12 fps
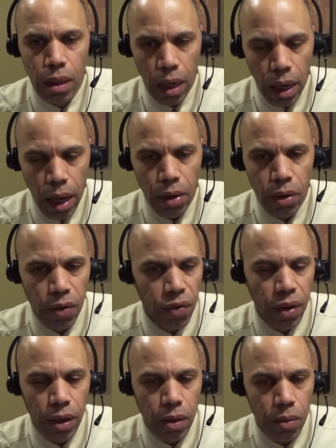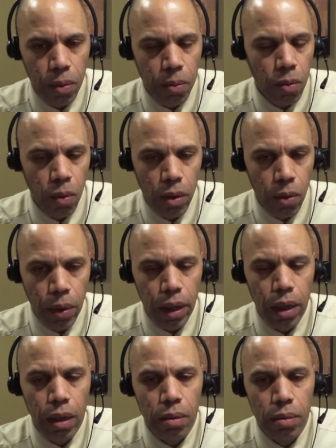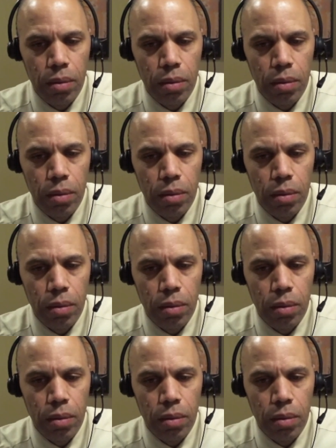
And how are you feeling when you wake up?